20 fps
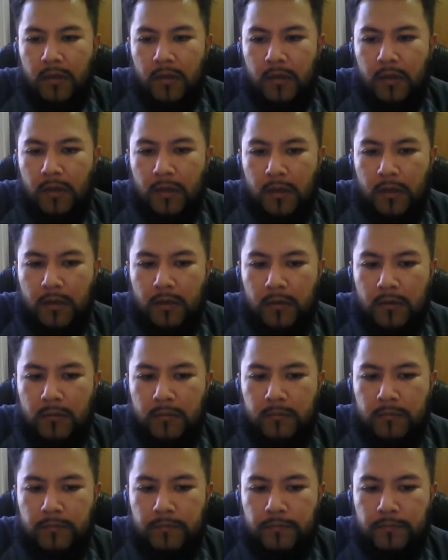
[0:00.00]

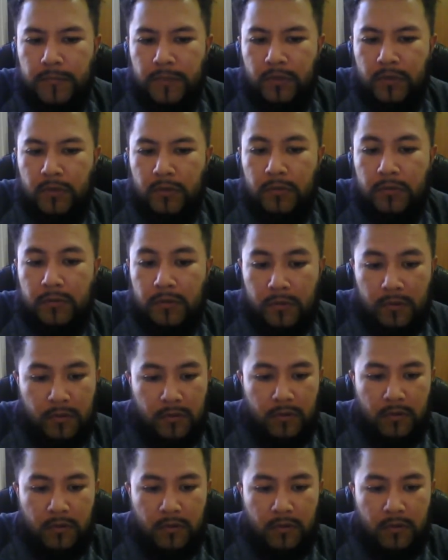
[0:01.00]
And And